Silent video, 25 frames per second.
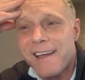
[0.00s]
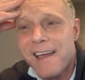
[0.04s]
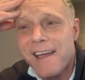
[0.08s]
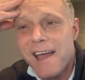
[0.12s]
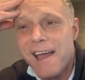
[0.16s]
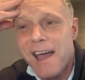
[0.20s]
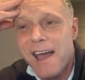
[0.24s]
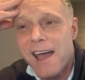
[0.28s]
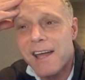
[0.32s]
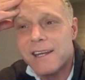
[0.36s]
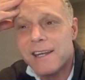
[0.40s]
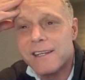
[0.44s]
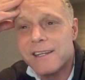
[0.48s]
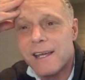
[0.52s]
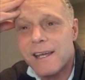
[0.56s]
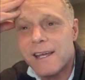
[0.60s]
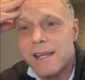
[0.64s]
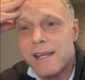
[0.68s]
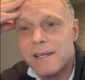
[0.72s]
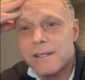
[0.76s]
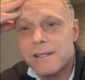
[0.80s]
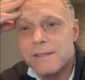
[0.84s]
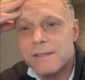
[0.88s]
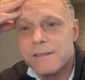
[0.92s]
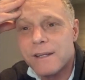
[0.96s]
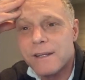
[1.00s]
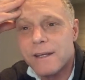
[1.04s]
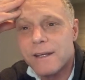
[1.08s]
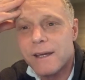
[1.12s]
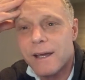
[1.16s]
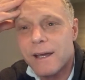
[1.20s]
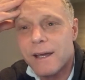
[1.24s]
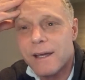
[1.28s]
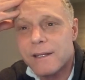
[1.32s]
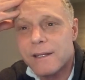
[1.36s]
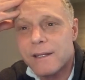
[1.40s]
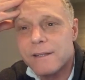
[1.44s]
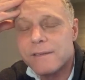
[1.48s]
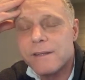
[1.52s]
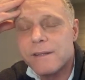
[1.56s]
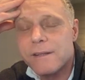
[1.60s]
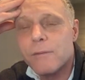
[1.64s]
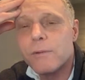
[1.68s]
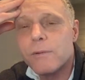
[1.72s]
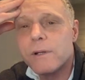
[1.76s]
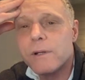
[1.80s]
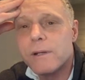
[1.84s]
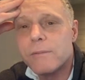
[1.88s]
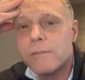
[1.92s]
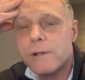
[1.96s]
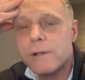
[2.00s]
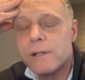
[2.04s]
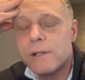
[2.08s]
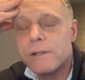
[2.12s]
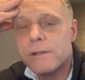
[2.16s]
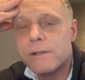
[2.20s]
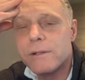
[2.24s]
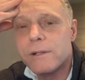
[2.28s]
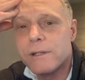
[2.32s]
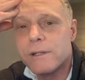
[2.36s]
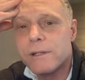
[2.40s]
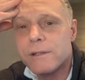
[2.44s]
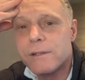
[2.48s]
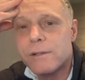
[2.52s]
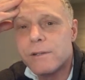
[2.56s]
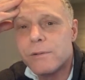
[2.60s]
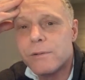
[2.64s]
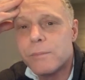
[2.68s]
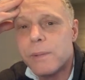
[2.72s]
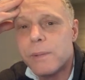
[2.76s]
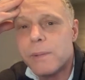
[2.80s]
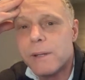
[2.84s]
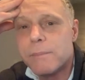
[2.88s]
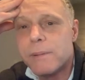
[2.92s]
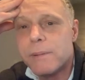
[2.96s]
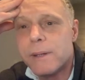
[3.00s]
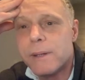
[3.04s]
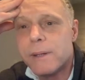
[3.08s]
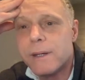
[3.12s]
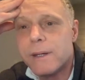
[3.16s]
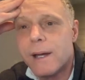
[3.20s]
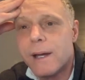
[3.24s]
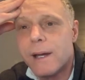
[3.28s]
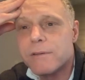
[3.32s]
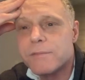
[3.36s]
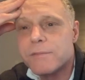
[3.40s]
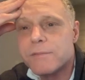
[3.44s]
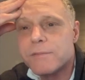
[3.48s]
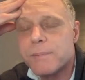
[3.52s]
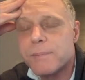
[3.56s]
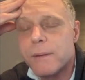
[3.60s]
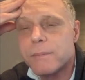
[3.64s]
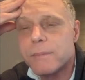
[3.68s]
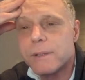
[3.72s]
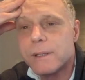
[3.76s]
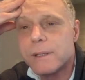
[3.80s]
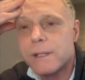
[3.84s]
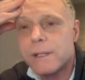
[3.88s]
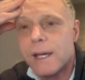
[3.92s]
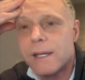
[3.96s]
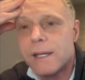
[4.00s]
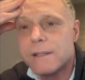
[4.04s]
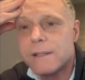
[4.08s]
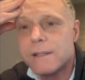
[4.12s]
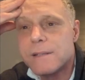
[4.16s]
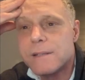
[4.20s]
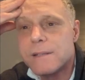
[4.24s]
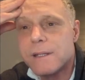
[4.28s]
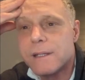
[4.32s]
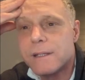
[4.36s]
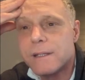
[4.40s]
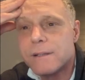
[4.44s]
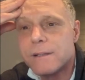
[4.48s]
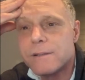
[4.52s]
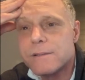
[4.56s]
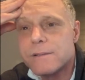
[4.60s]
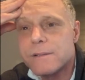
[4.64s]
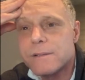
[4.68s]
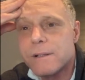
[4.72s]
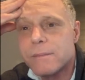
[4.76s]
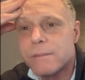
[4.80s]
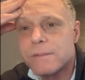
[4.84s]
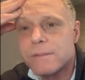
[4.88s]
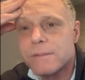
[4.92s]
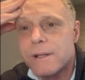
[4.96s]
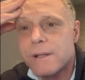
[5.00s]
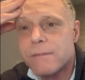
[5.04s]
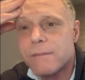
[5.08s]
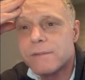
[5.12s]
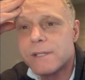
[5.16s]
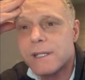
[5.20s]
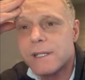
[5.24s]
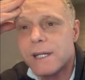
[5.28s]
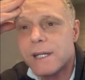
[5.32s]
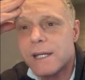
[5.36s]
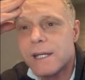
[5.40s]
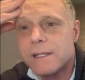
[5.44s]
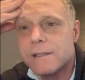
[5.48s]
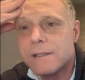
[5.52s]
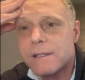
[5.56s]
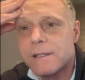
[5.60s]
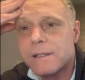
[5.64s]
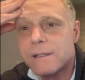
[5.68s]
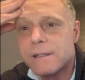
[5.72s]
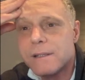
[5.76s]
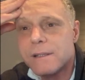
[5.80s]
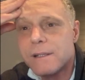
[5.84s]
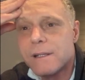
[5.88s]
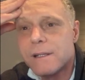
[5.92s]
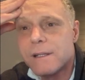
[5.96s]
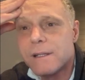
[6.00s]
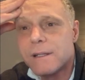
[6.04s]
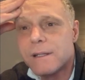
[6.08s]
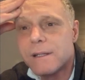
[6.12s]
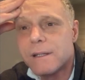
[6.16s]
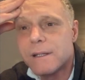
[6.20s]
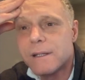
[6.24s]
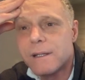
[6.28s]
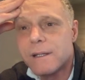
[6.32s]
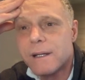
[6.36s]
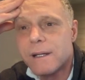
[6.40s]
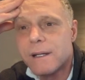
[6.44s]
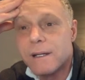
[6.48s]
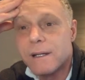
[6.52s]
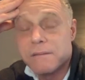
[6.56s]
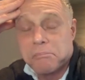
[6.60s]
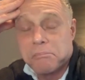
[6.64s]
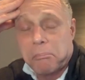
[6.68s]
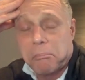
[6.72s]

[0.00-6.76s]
And he said, what are you going to do, baby? I was probably 18 or so, 17, 18. I said,